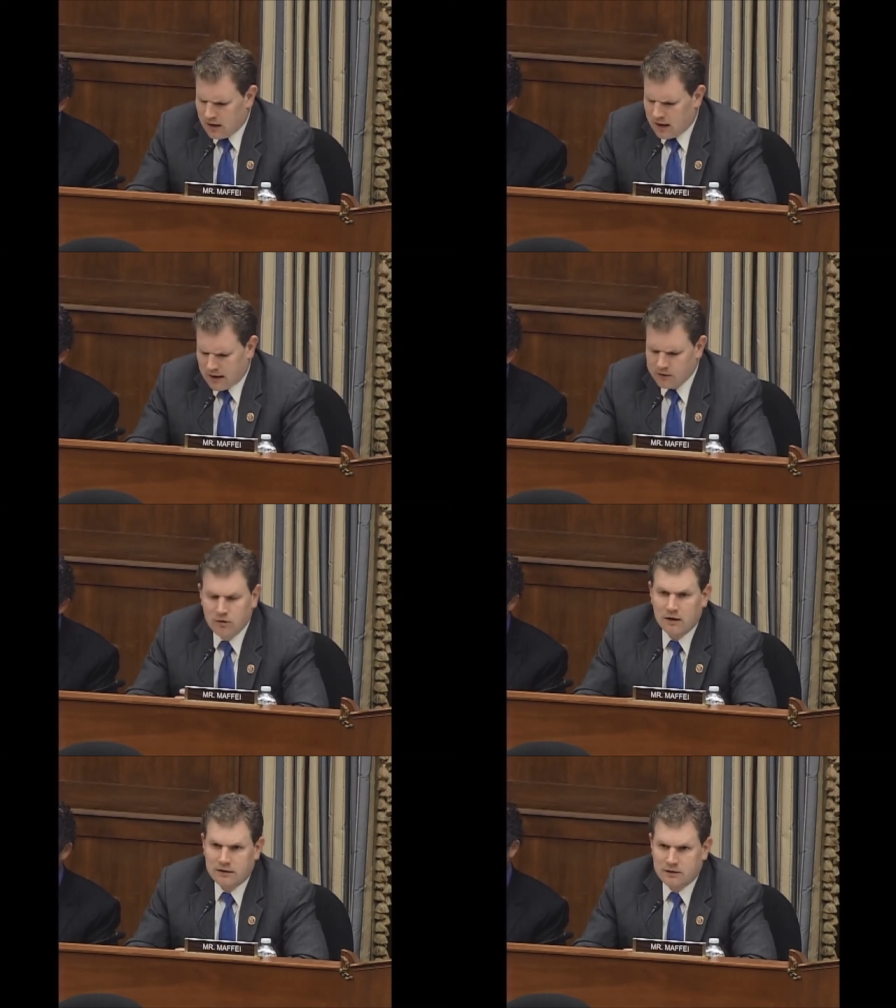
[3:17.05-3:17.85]
and I
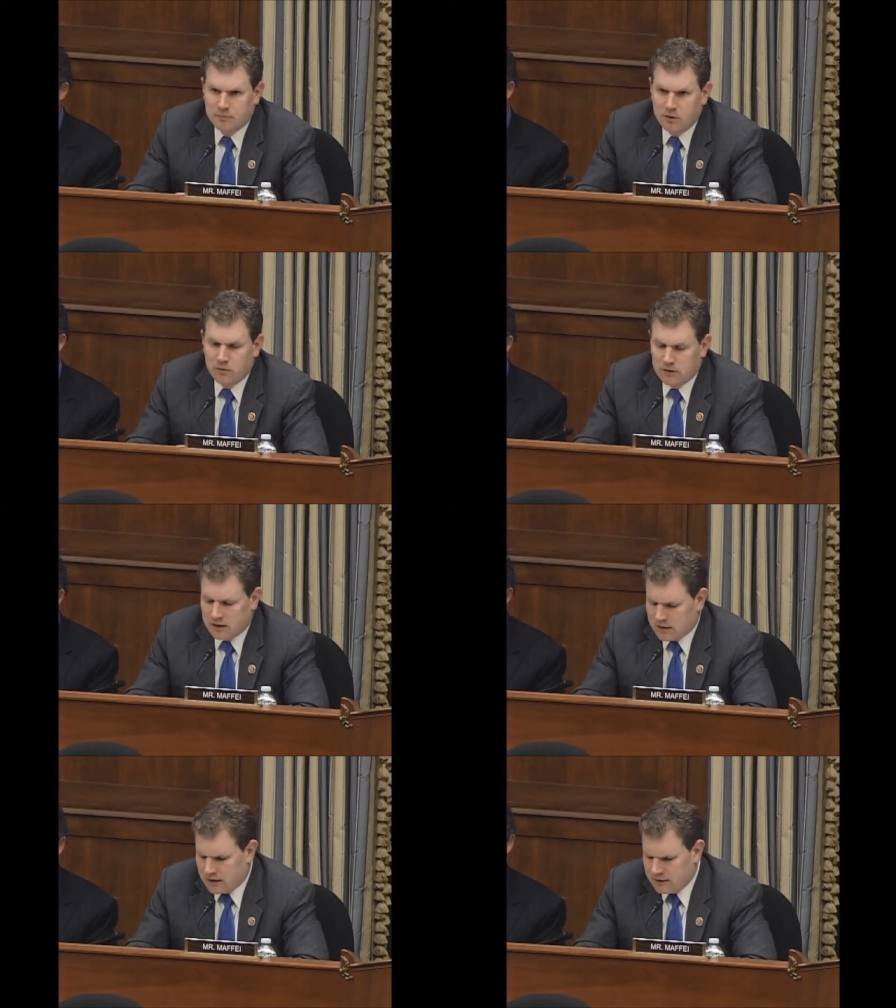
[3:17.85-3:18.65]
do not dispute
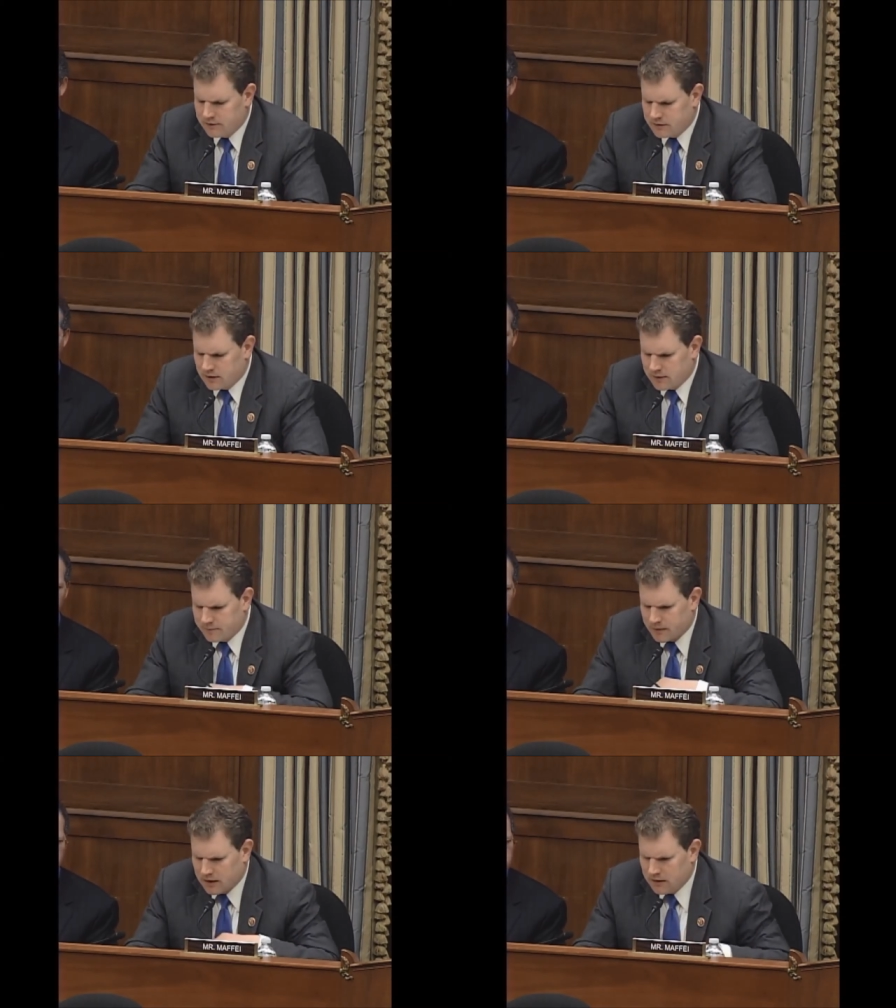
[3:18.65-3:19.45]
uh, his, uh,
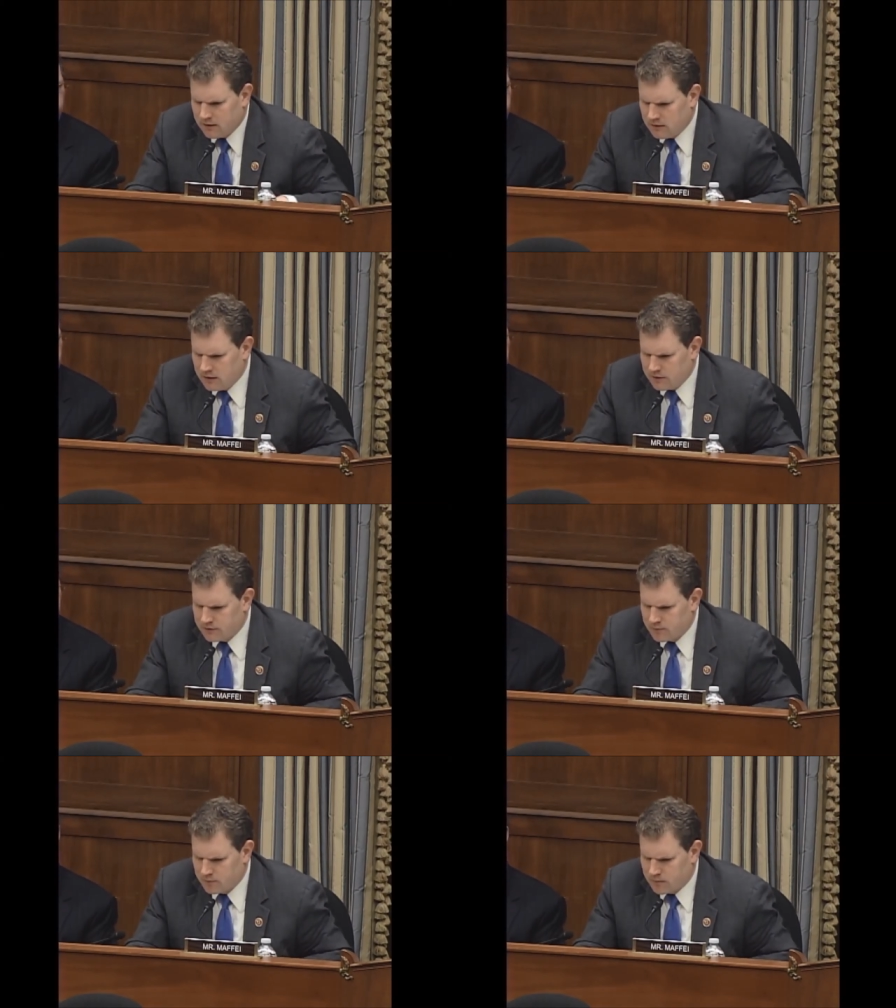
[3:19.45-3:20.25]

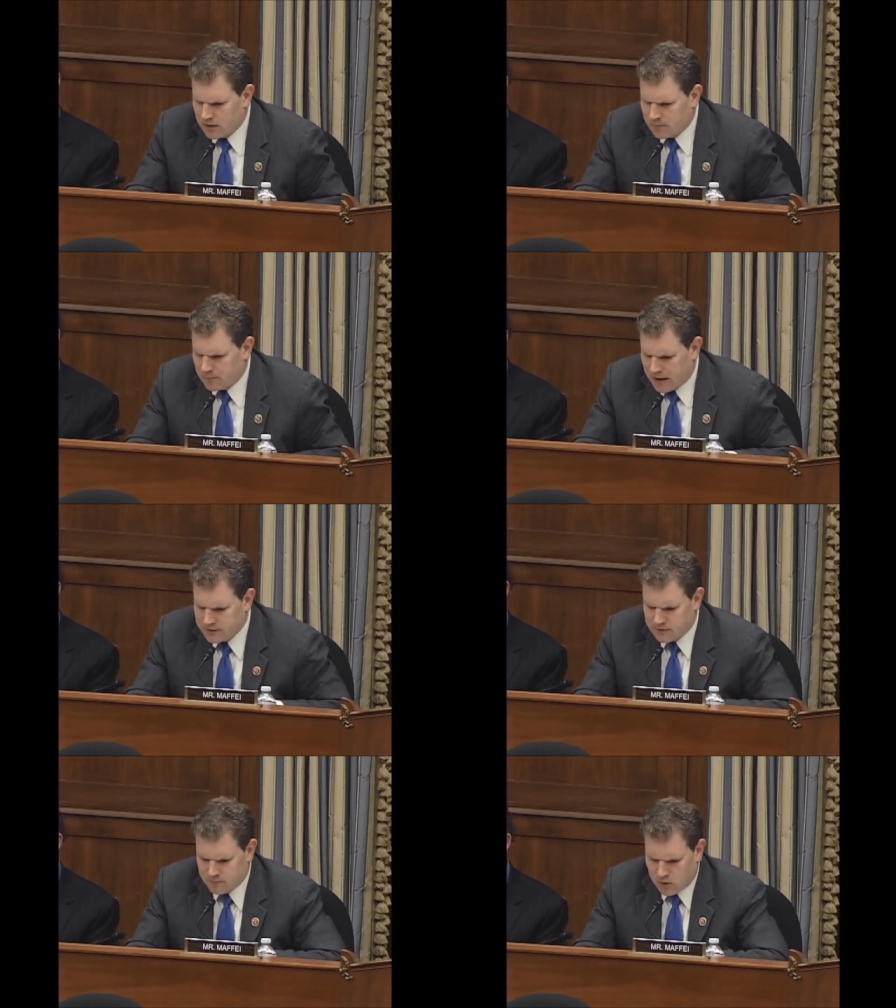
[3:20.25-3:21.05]
his uh,
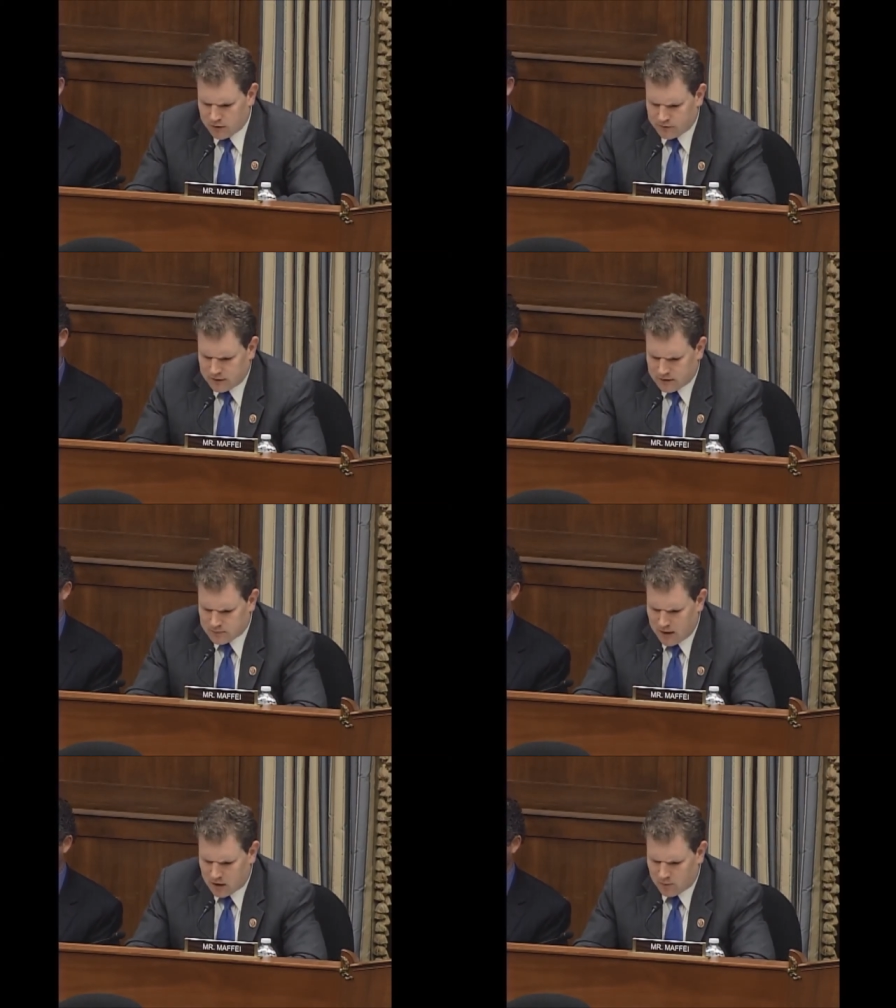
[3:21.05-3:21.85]
positive motives in
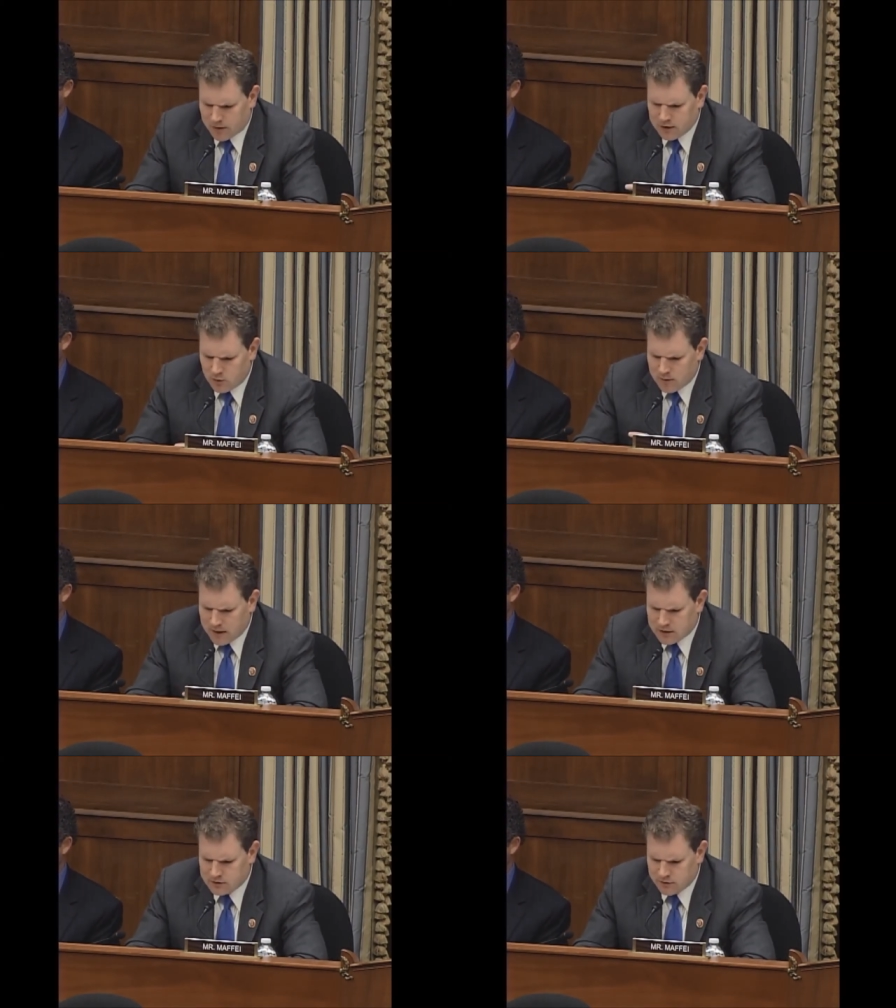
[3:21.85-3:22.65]
this matter, but I do want to
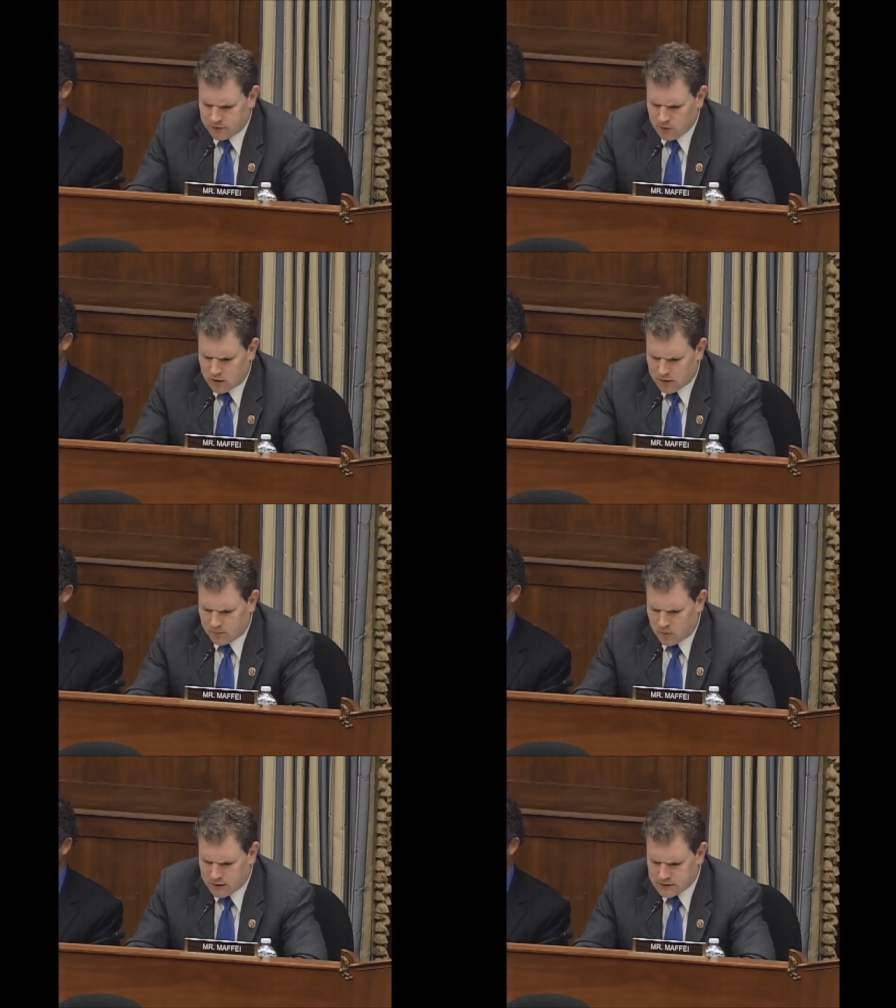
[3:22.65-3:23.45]
make just a few other
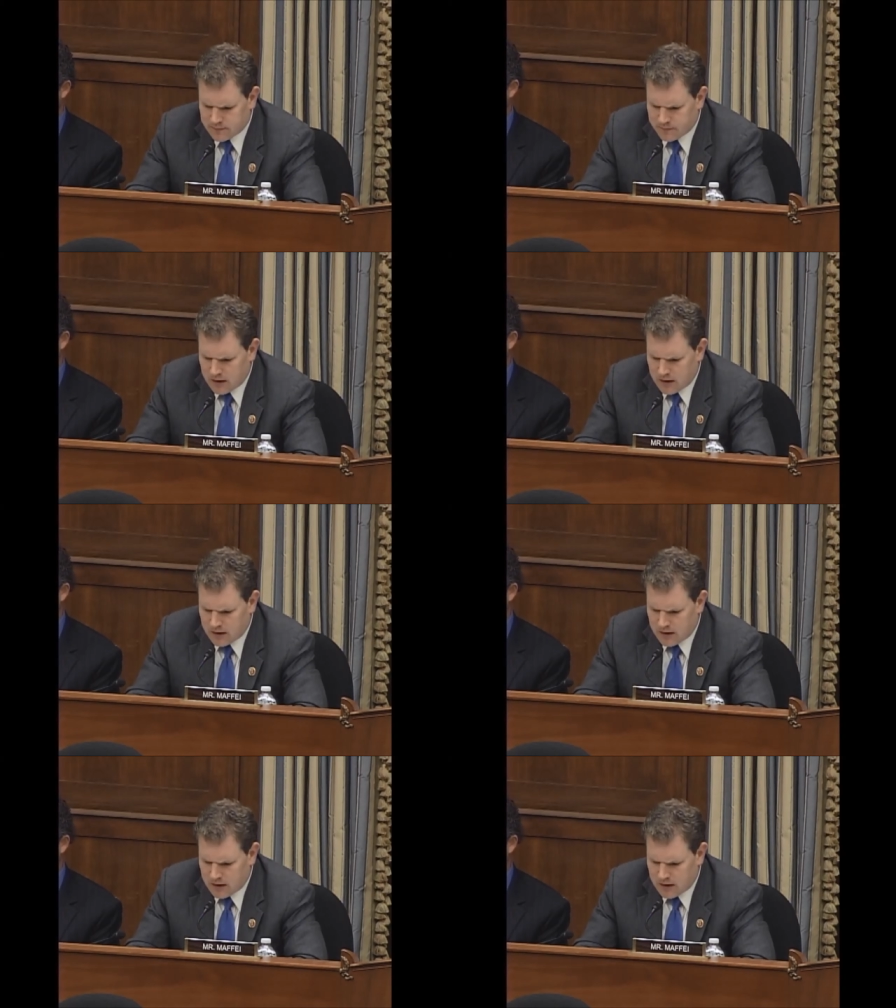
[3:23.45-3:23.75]
points.